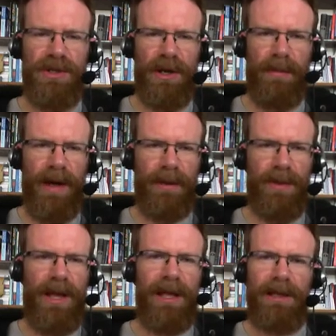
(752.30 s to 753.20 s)

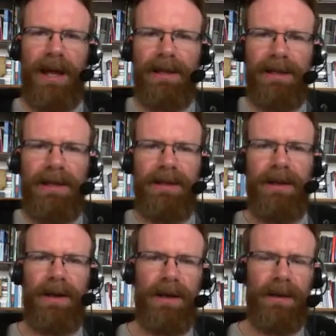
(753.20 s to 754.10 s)
likely uh,
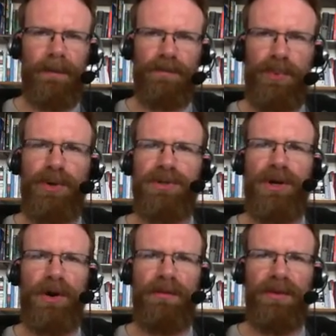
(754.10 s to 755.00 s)
preserve the, the
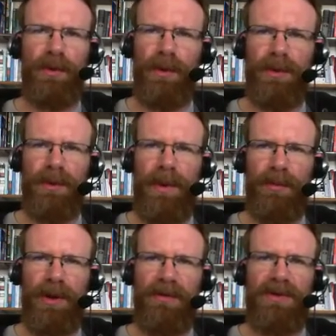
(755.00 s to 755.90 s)
memory of his victory
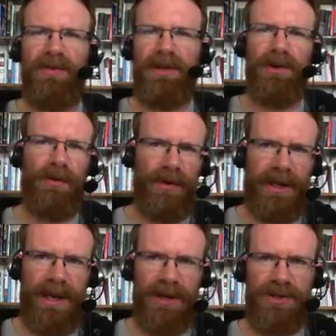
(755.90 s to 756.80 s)
over Kish,
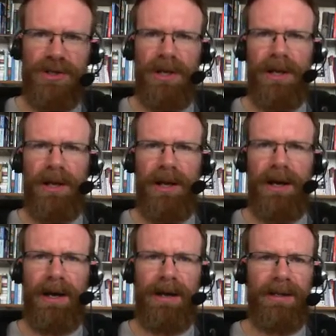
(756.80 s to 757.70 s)
uh, his,
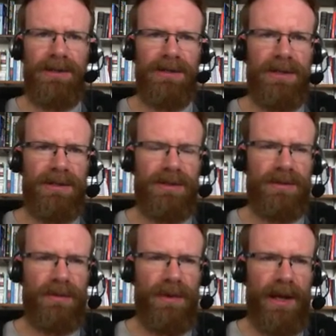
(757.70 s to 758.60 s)
his uh, exploits
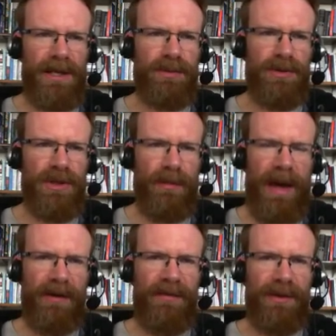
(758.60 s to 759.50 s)
on the battlefield, his
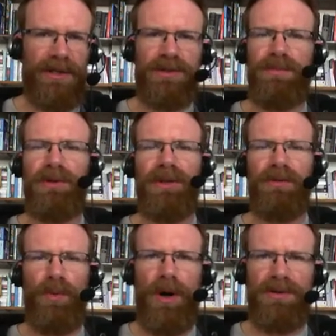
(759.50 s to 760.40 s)
building of the walls of
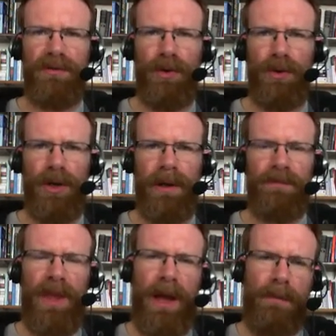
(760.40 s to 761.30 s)
Uruk. But they
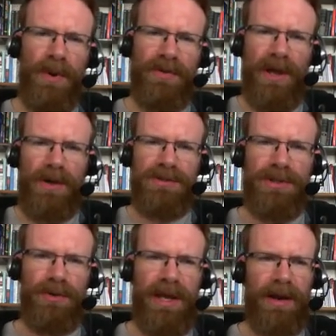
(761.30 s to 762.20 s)
also carried on a
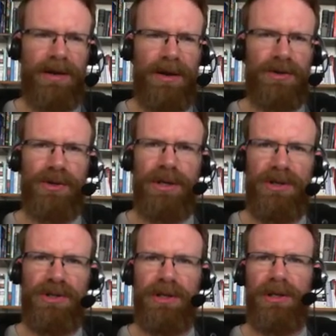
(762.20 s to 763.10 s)
tradition
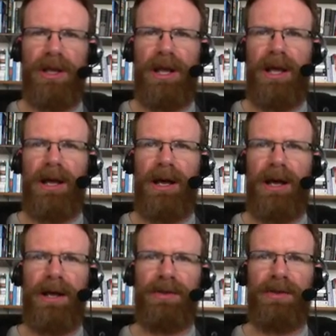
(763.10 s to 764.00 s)
uh, that
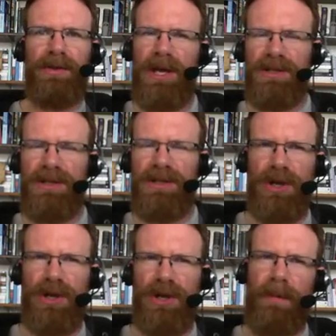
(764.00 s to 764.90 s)
doesn't show up
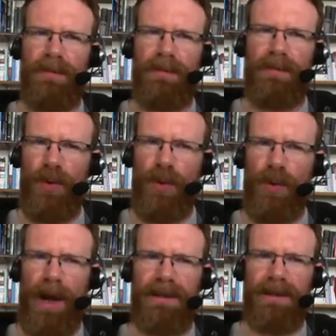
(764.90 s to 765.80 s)
quite as,
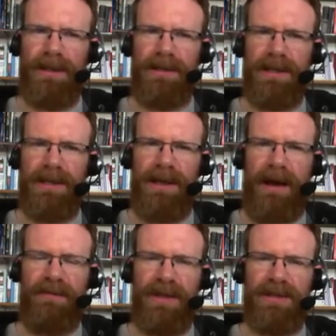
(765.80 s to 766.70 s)
as obvious in the
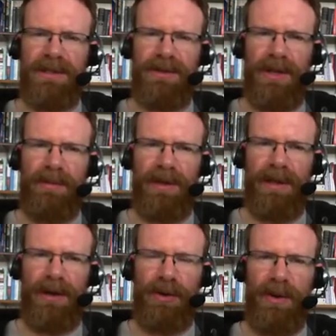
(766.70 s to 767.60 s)
Epic of Gilgamesh as you
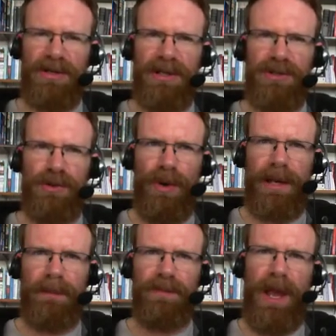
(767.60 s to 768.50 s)
read it.
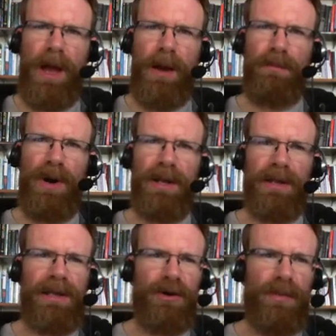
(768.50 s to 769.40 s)
But Gilgamesh
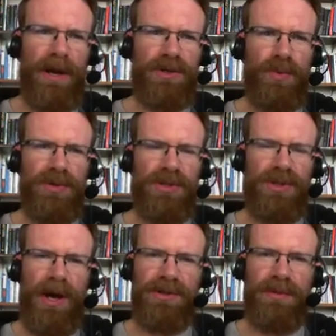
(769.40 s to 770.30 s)
was thought to be
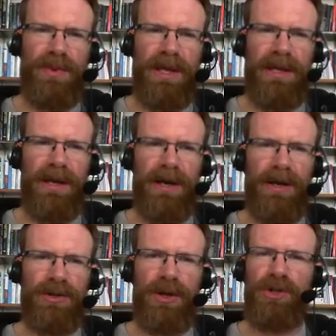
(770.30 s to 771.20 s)
a, a judge
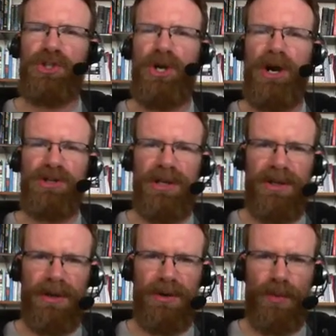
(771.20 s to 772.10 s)
in the underworld.
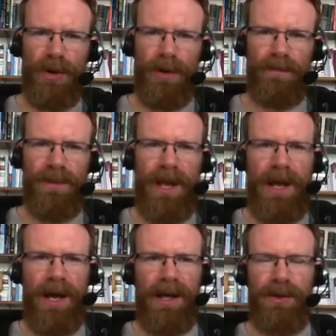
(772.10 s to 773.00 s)
Uh, there was this
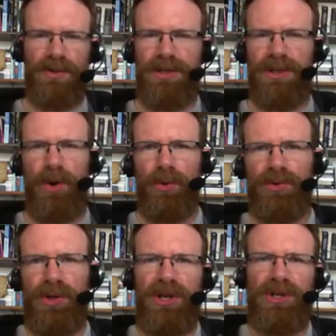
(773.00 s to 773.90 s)
whole tradition
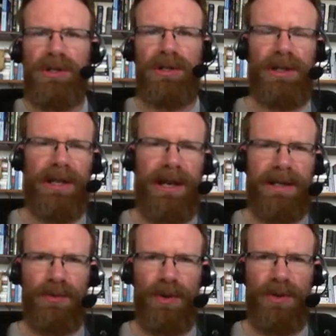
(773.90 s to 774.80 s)
connected with the,
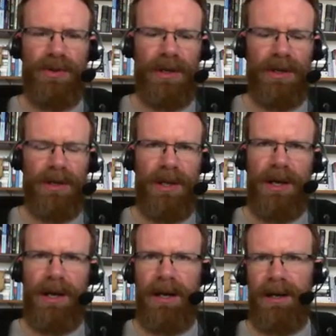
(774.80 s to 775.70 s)
uh,
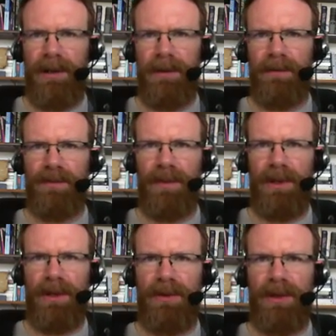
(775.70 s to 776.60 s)
the, the
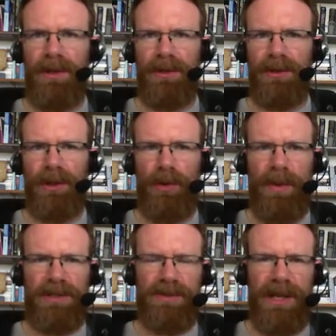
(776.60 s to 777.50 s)
lower Mesopotamian
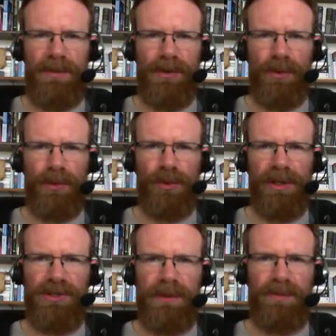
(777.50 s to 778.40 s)
religion
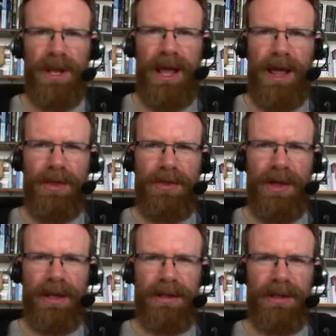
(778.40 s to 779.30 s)
that
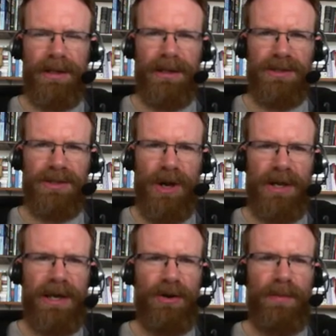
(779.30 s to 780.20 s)
saw Gilgamesh
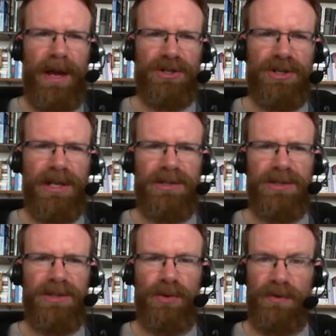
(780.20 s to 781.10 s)
as the sort of the Saint
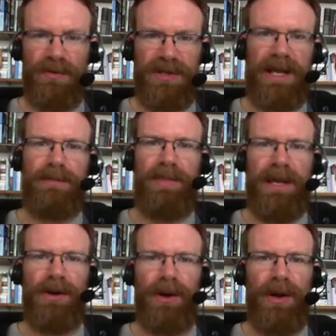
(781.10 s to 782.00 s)
Peter. When you
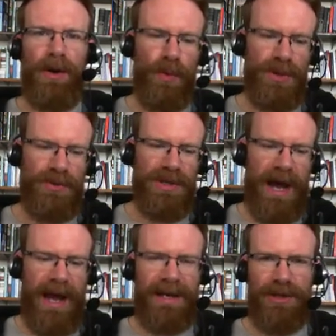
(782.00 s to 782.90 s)
died and you went to the
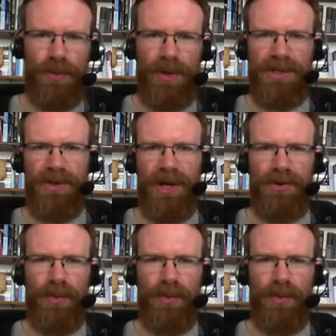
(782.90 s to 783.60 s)
underworld, it would be